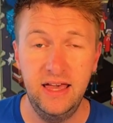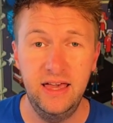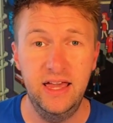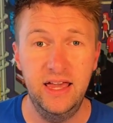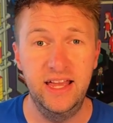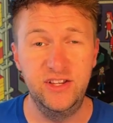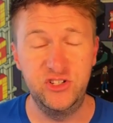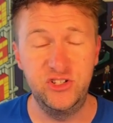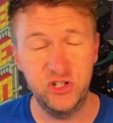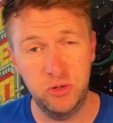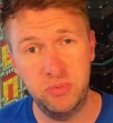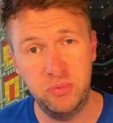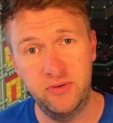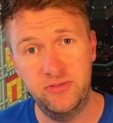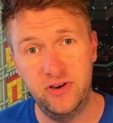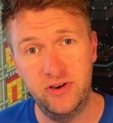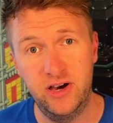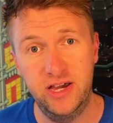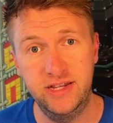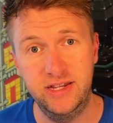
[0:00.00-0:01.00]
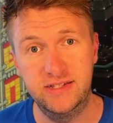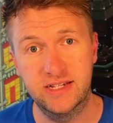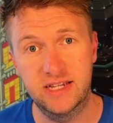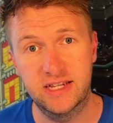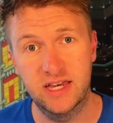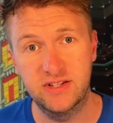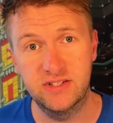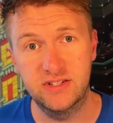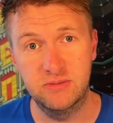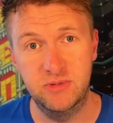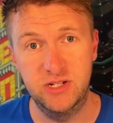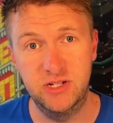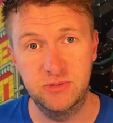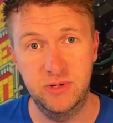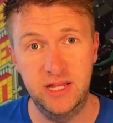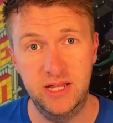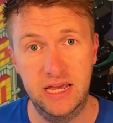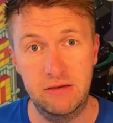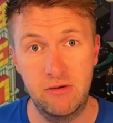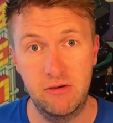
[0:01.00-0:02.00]
in Shopify to customers when
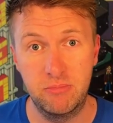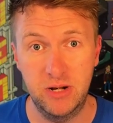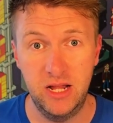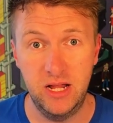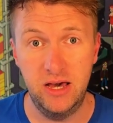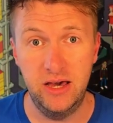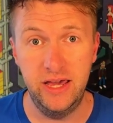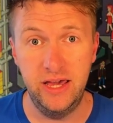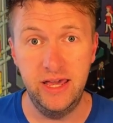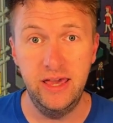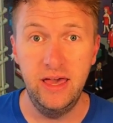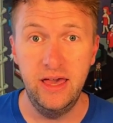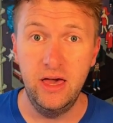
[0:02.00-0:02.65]
they reply,